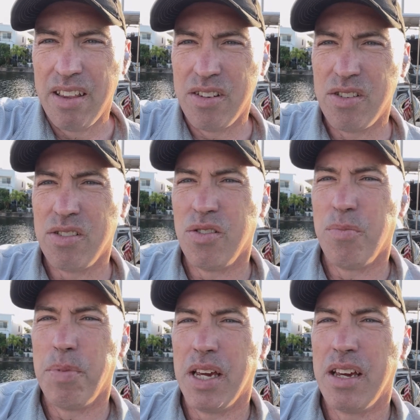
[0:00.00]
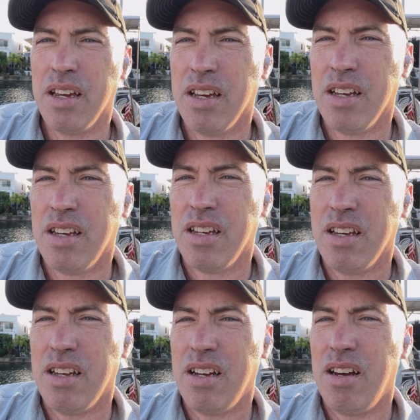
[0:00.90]
There's also a big
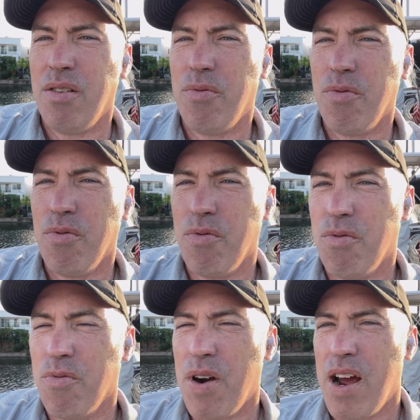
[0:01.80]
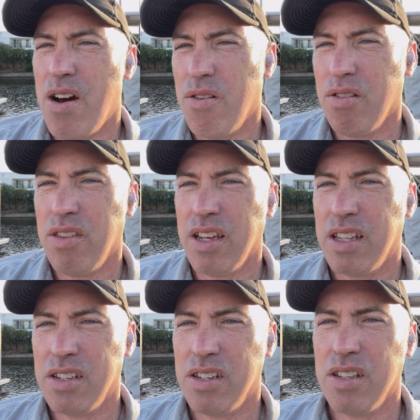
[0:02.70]
round thing